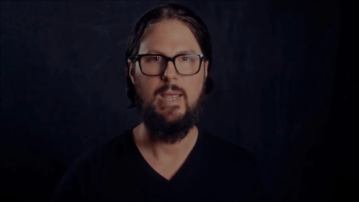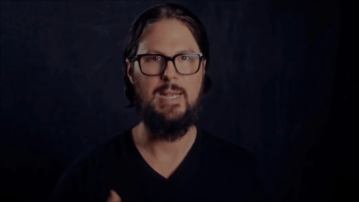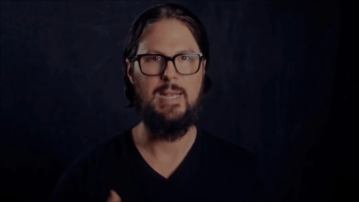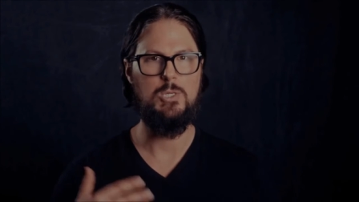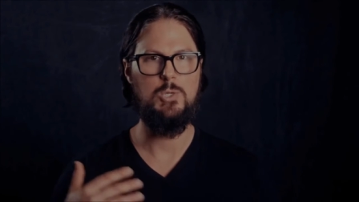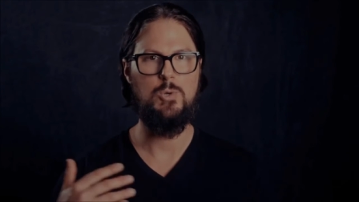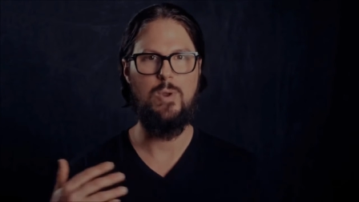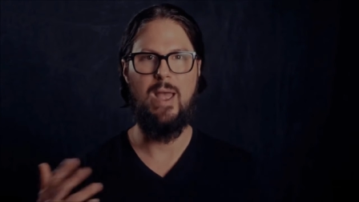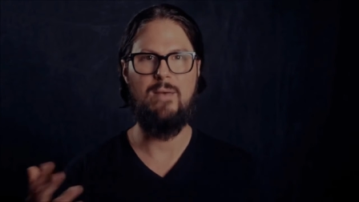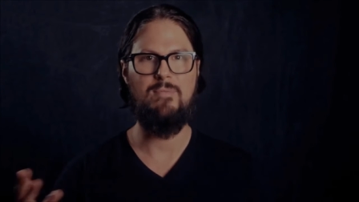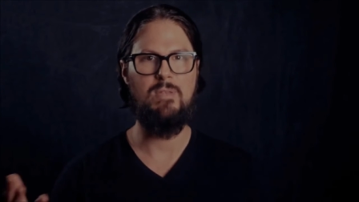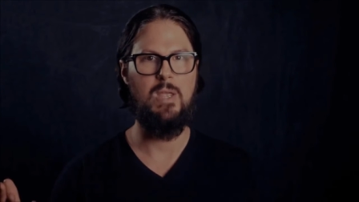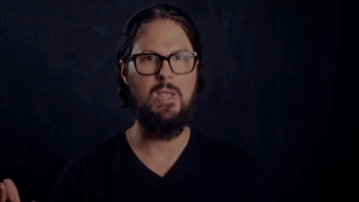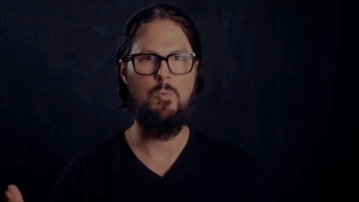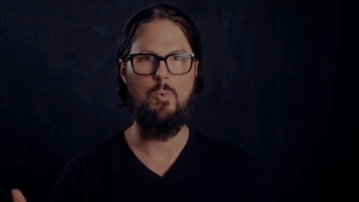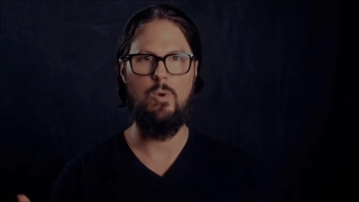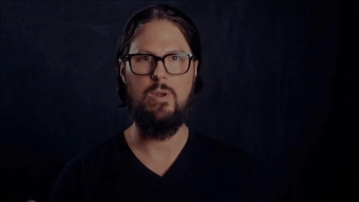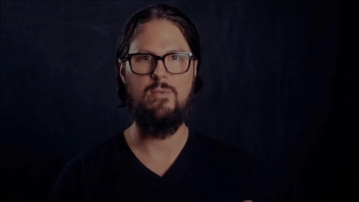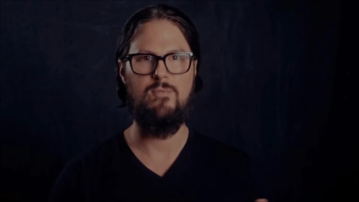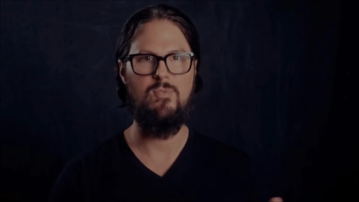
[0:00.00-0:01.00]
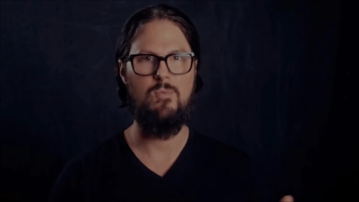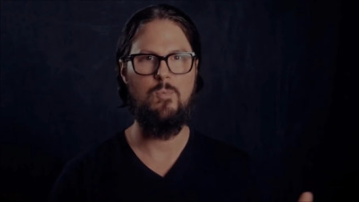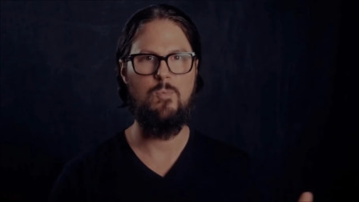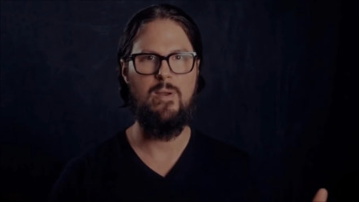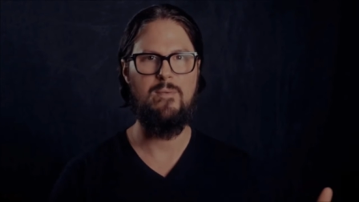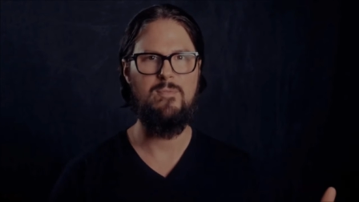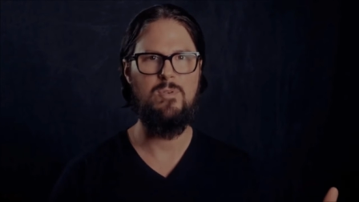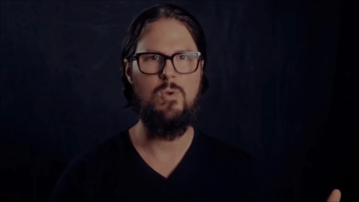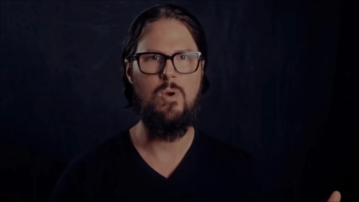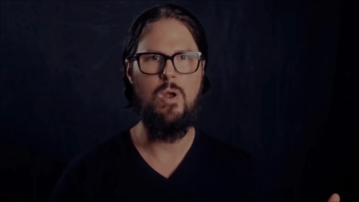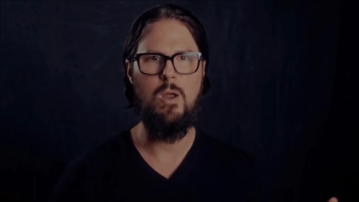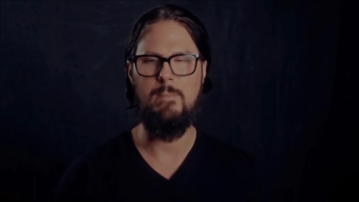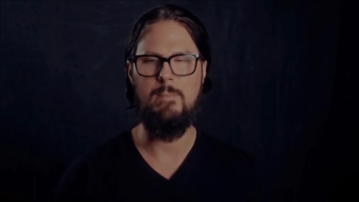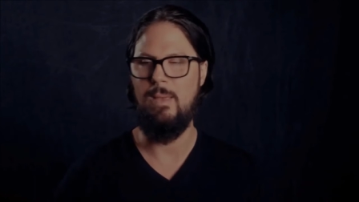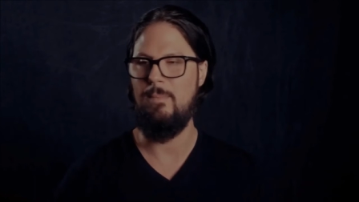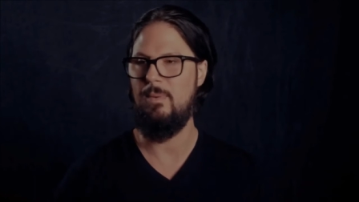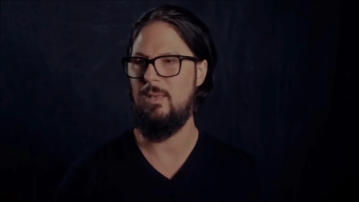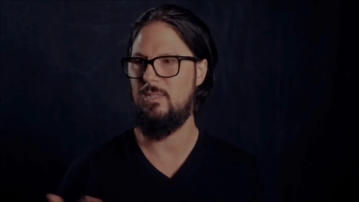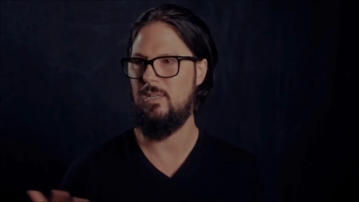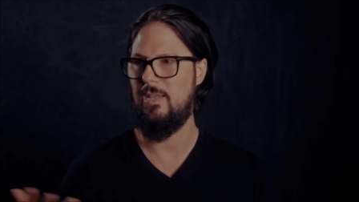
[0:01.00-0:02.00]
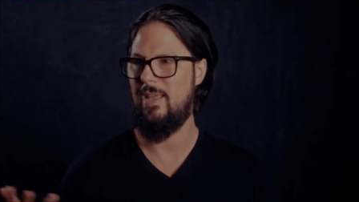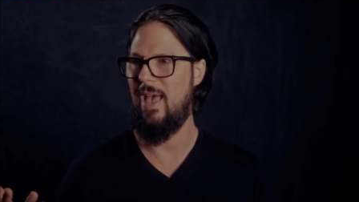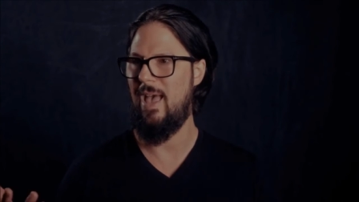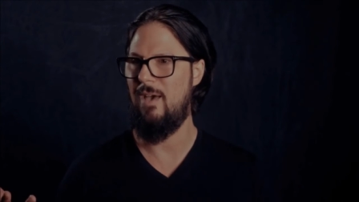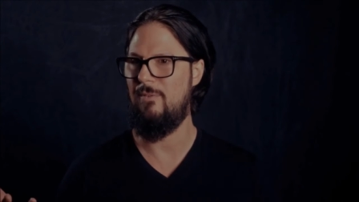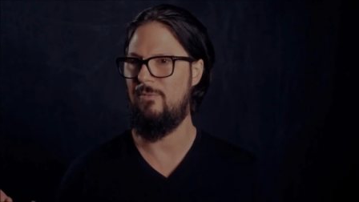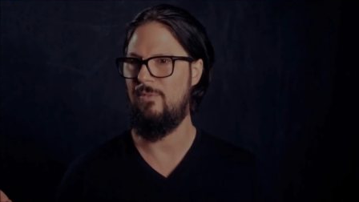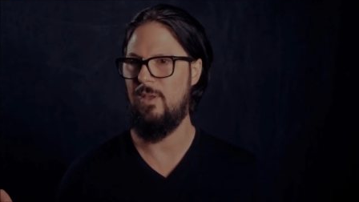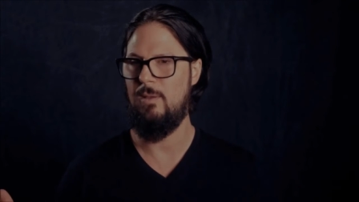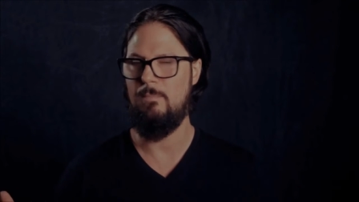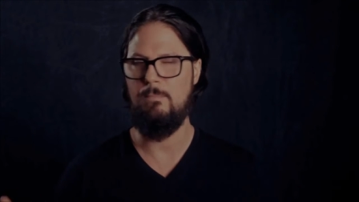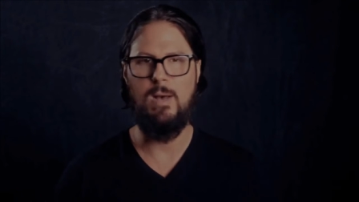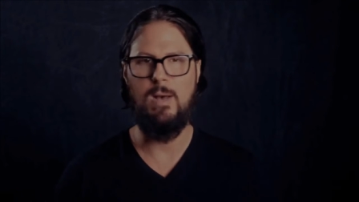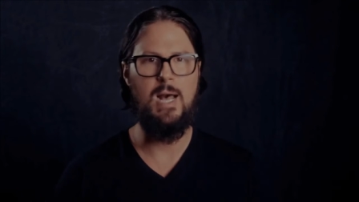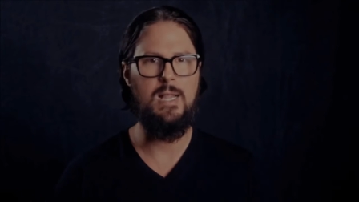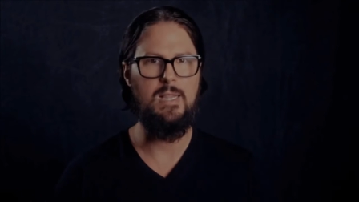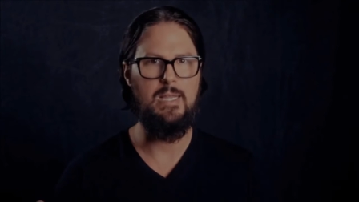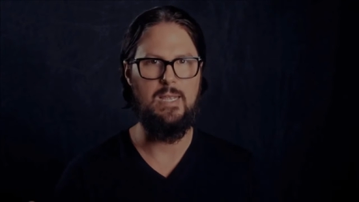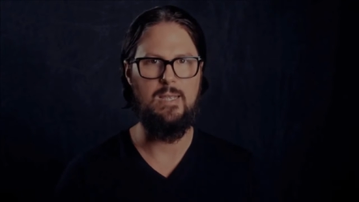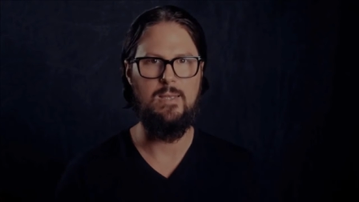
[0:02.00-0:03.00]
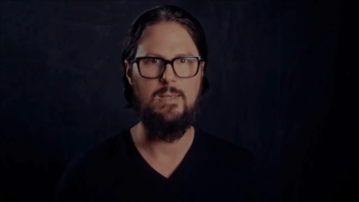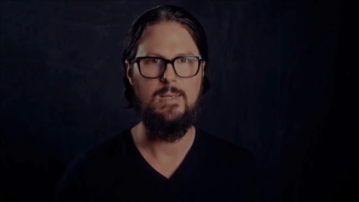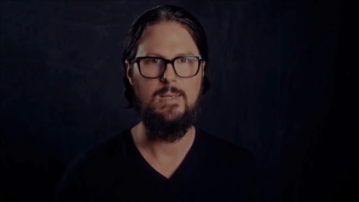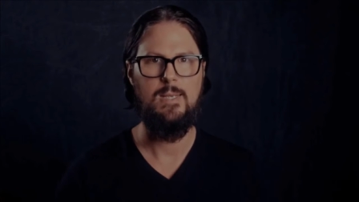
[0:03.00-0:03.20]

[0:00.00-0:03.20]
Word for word: and traveling and working from wherever you are. Maybe it's a cafe in Bali.